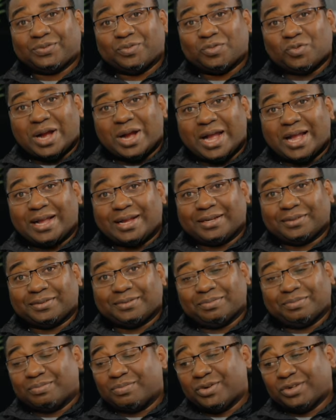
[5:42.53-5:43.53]
Why
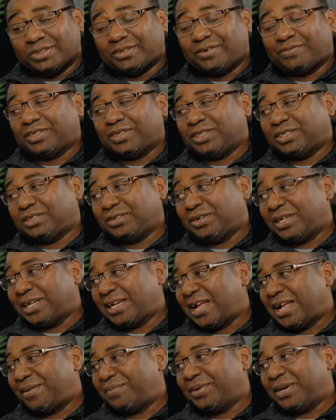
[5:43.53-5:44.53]
most of the Sony
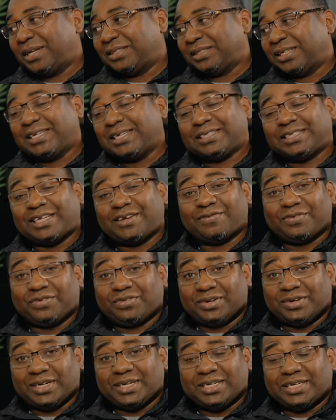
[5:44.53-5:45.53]
cameras, A7
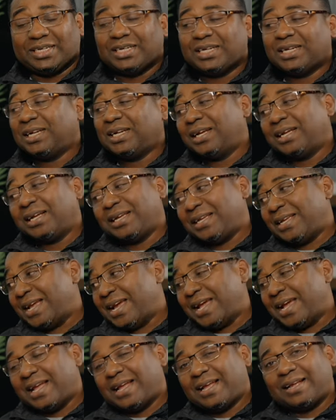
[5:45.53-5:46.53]
III,
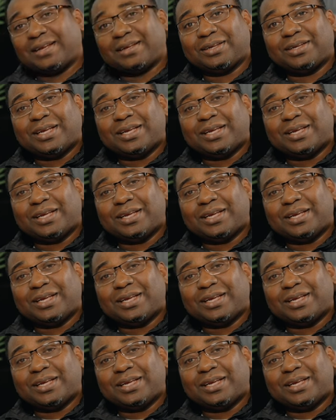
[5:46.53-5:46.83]
yeah.